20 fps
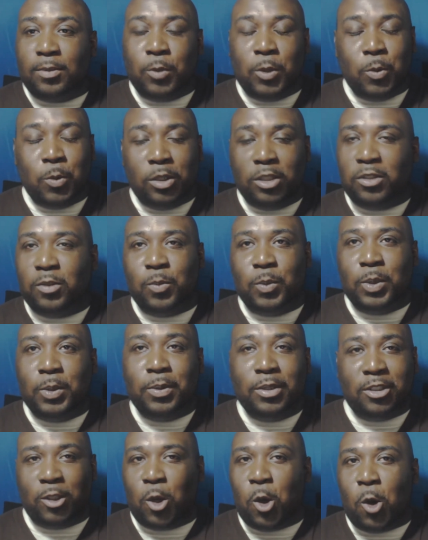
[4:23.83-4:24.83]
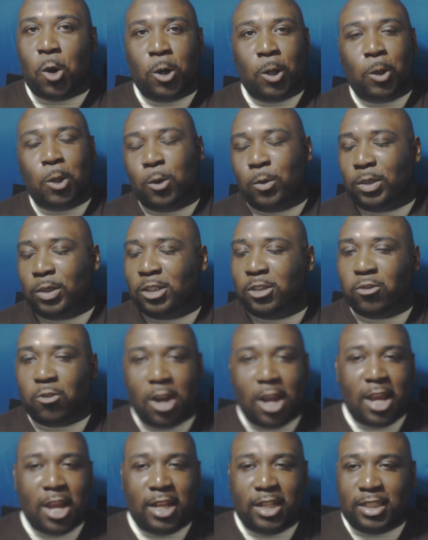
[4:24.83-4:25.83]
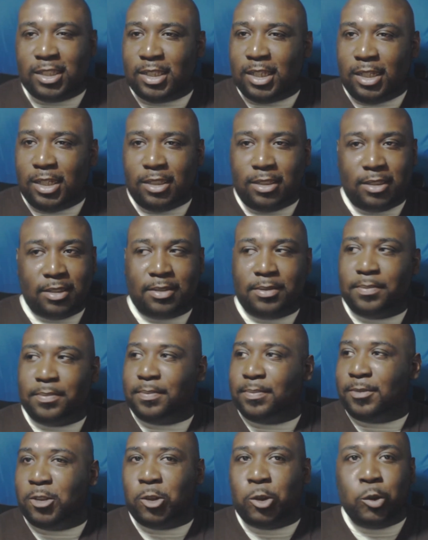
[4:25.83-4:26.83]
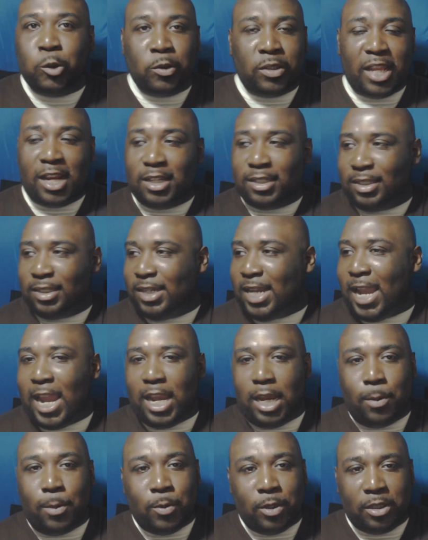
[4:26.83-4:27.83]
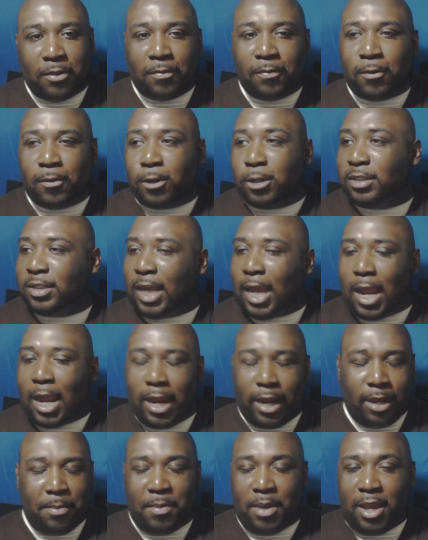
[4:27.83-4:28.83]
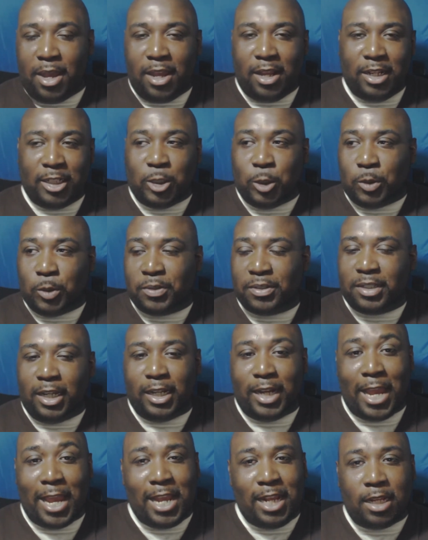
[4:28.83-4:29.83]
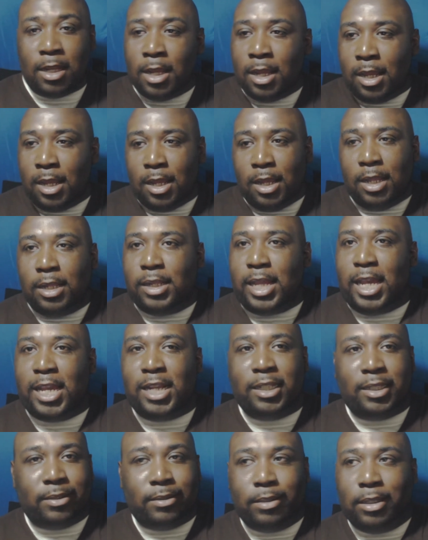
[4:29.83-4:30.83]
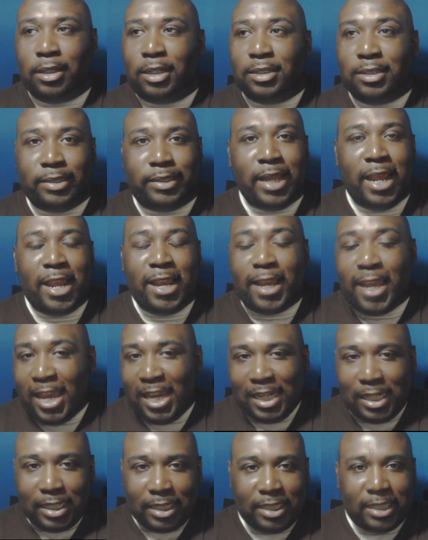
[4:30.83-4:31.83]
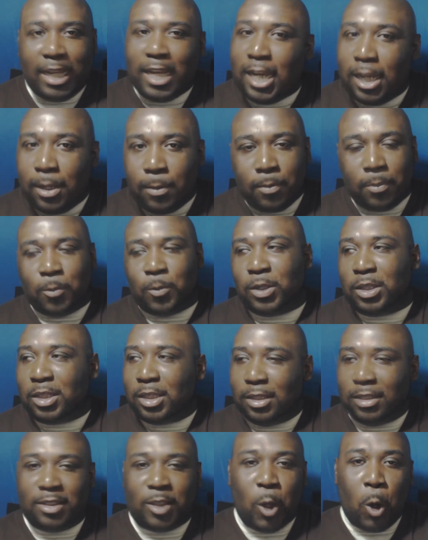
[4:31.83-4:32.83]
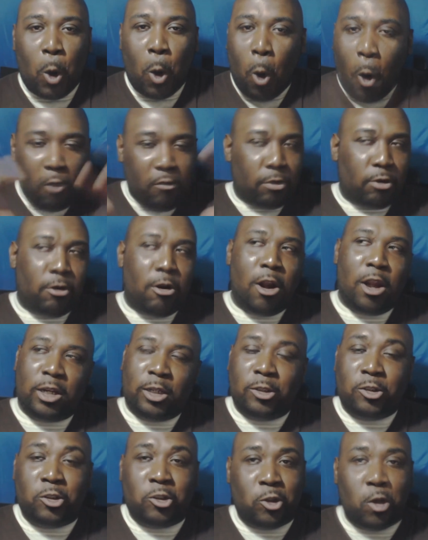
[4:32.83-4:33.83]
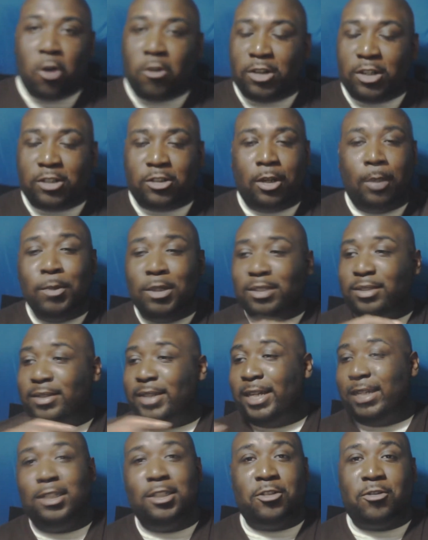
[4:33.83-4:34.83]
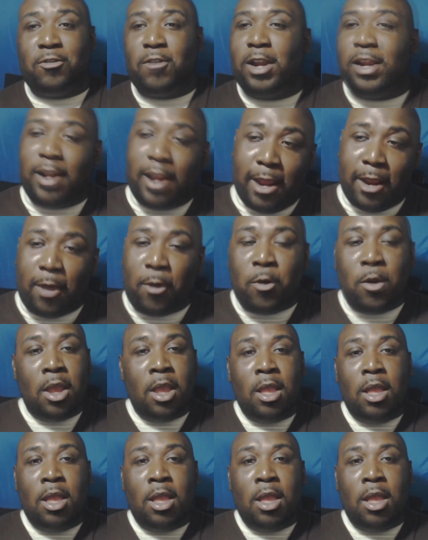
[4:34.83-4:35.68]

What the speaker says: We was going along this ride since 2008 with the first Iron Man. You know what I'm saying? They a decade deep with this overarching story. So I'm gonna say this right now.